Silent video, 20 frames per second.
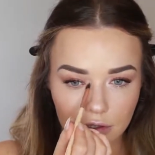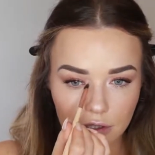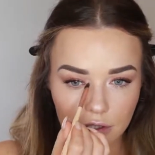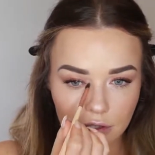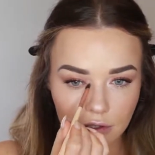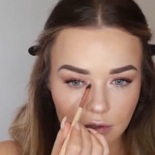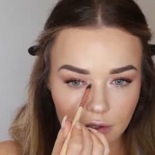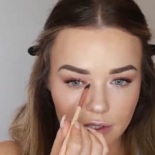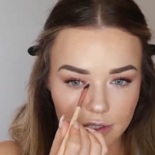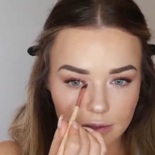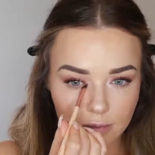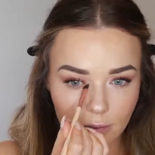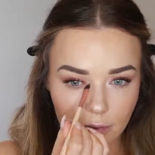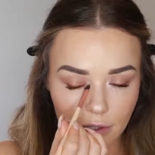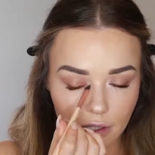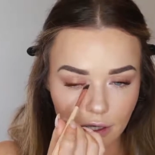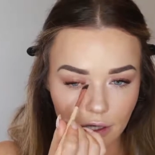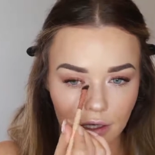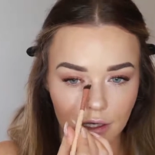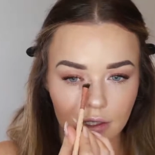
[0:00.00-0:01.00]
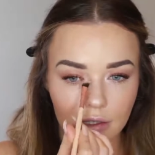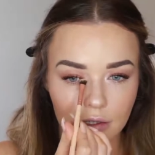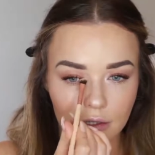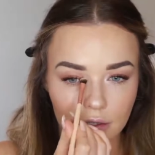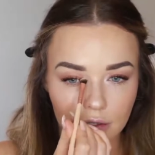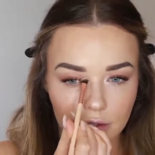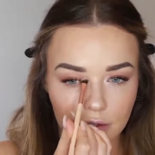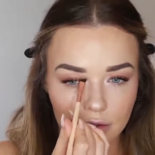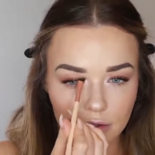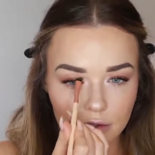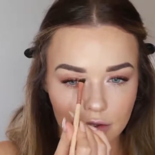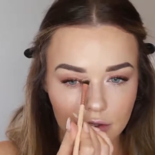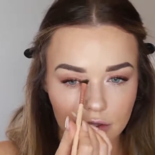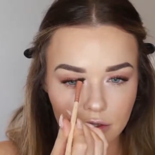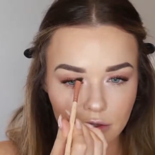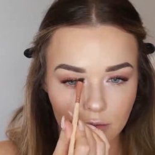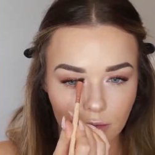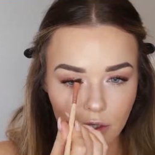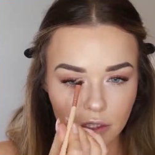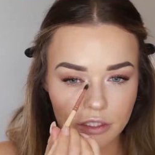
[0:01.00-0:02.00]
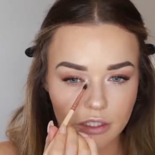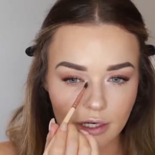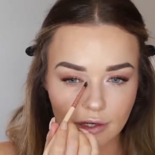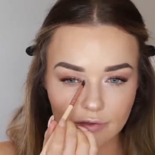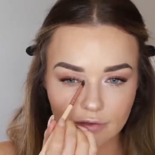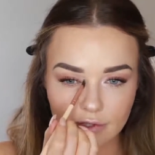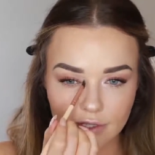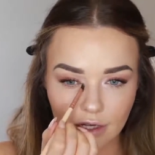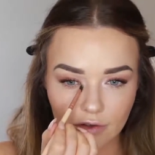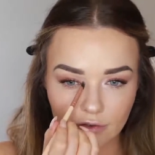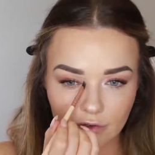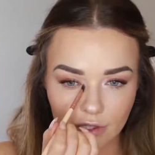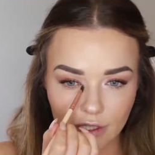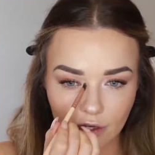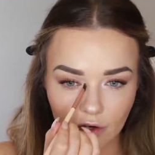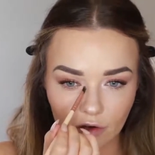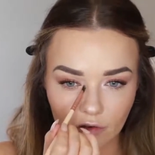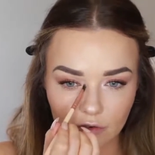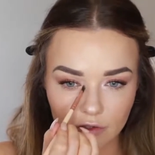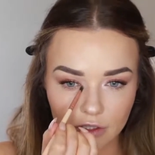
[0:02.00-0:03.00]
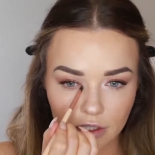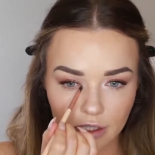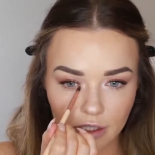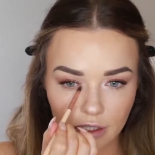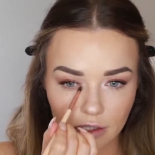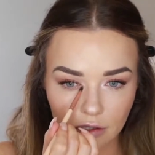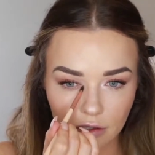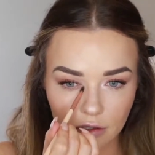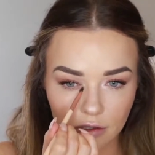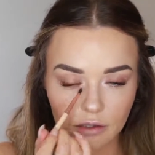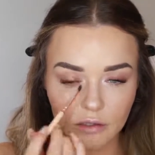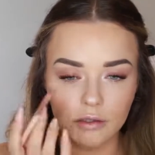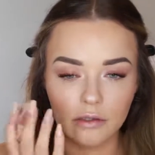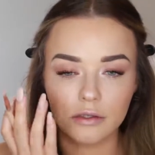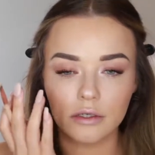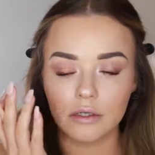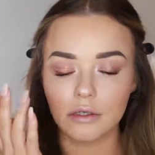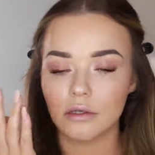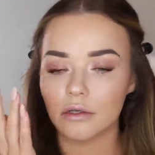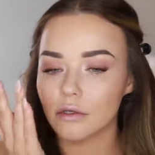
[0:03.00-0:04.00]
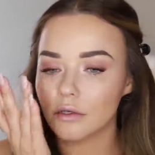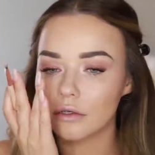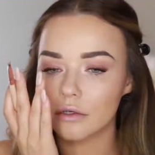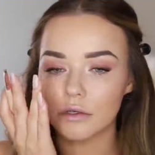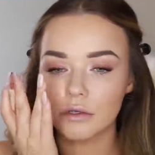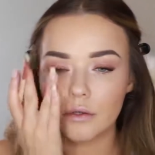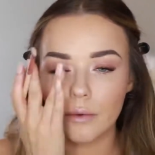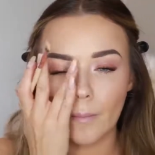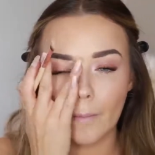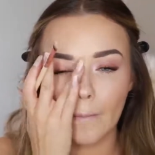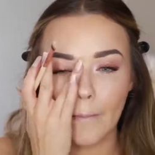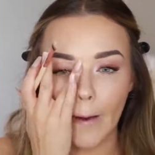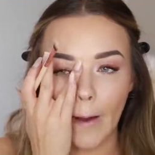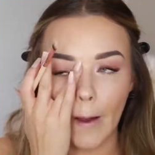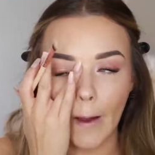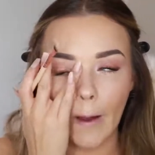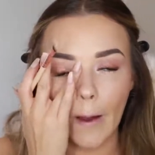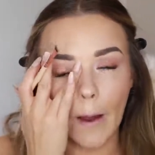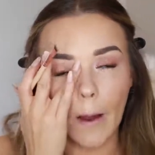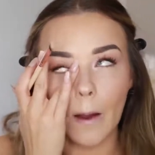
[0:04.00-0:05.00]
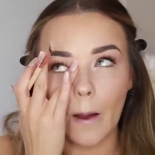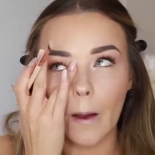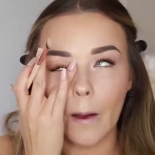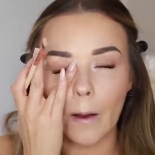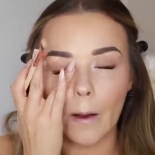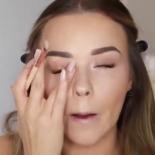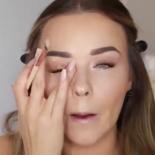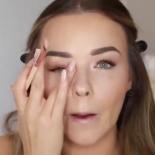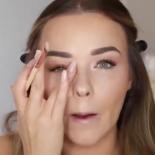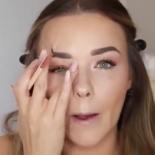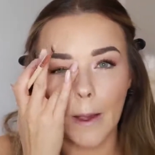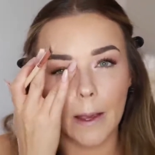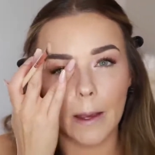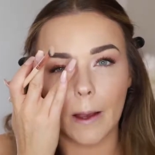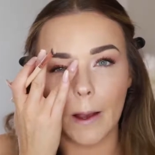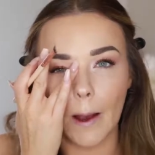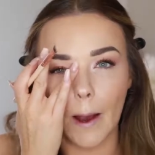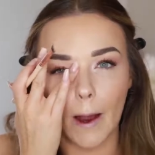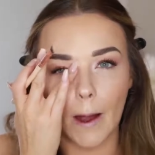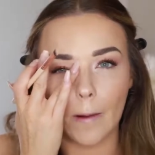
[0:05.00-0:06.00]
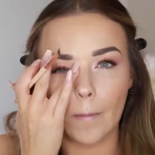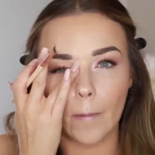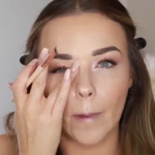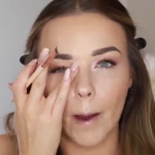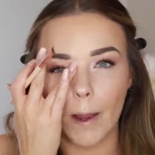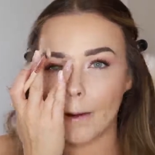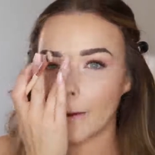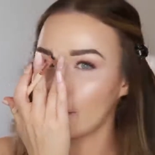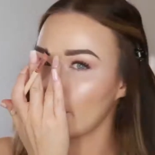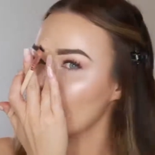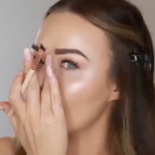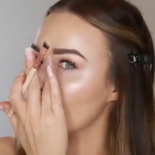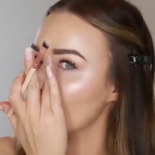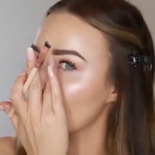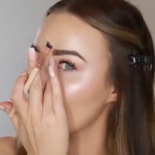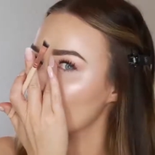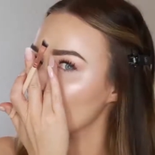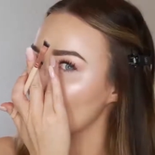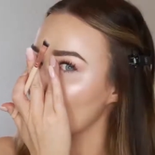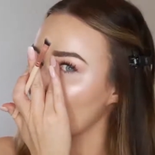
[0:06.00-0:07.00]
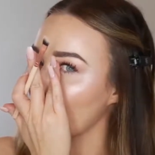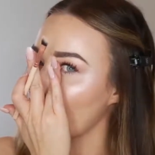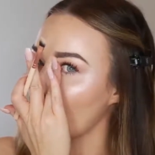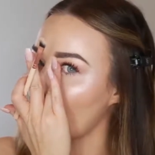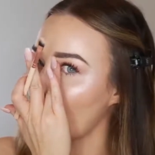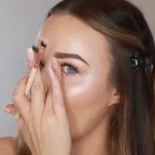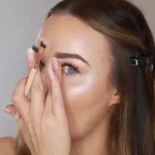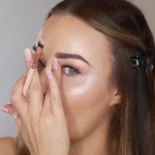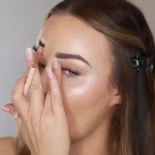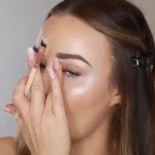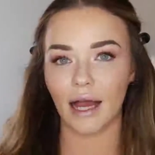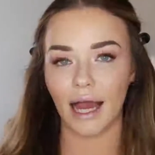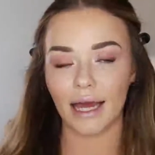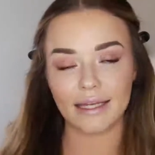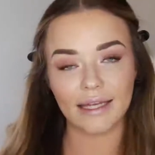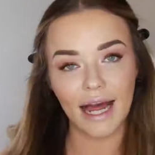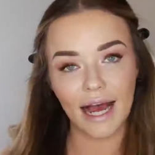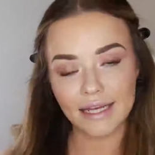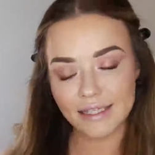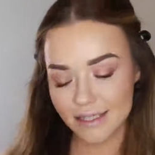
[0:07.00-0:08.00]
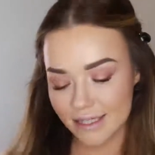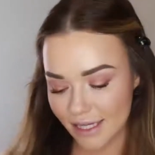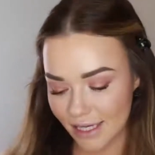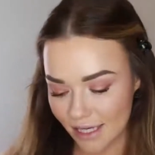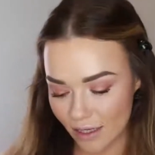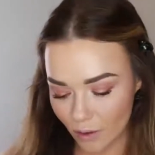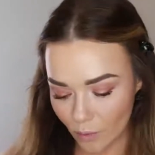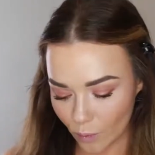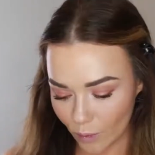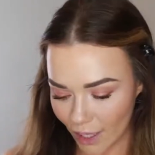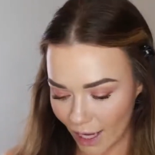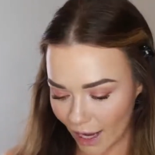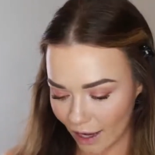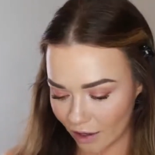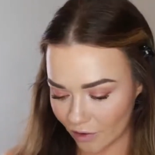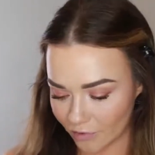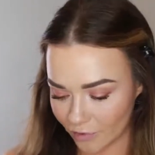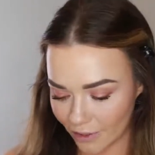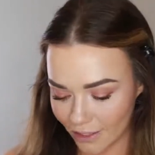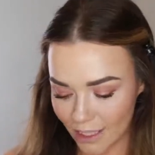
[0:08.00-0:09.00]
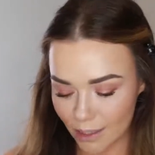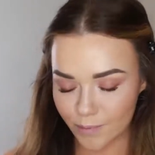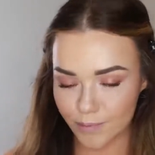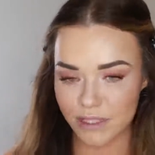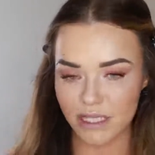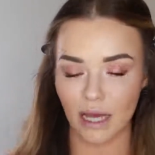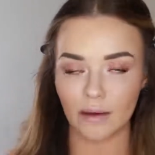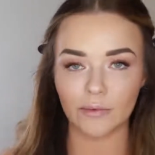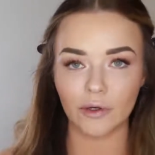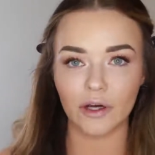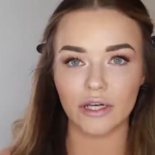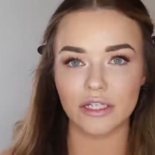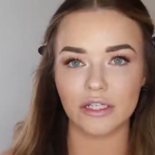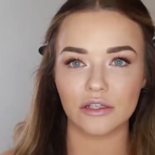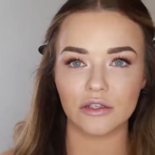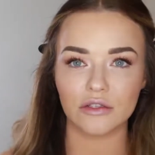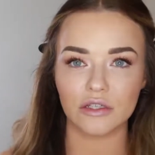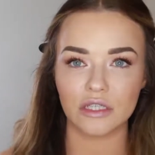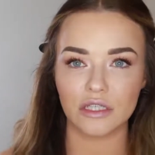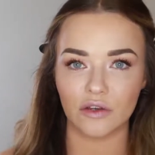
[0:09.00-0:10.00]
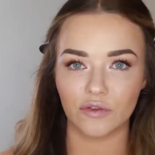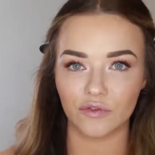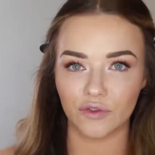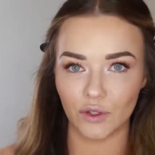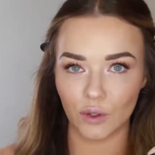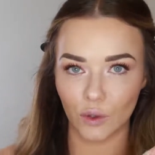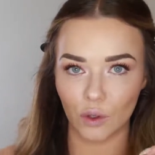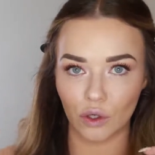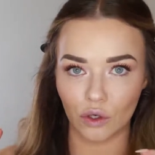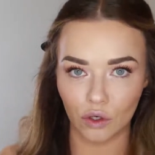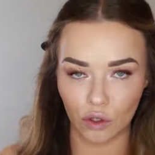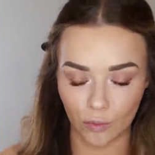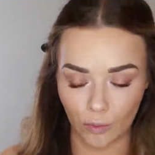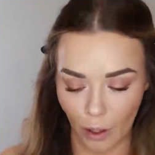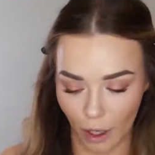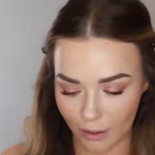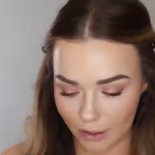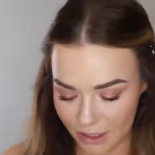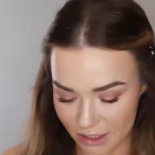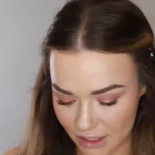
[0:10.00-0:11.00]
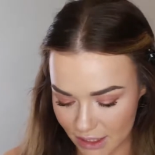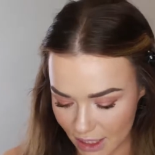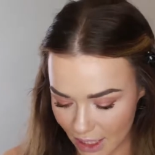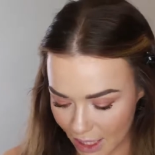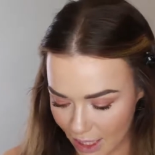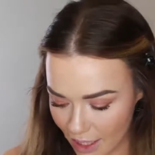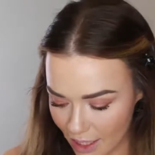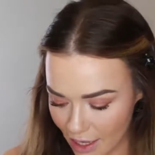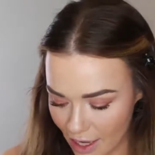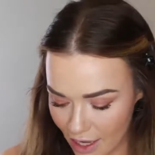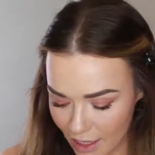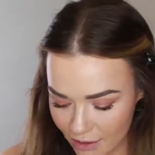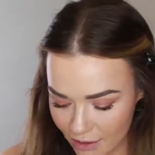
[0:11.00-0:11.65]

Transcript: You don't need to put on too much. I've definitely overdone it, but you can kind of blend it in with your finger. And lastly, we have lips. I'm going to use a few new products today.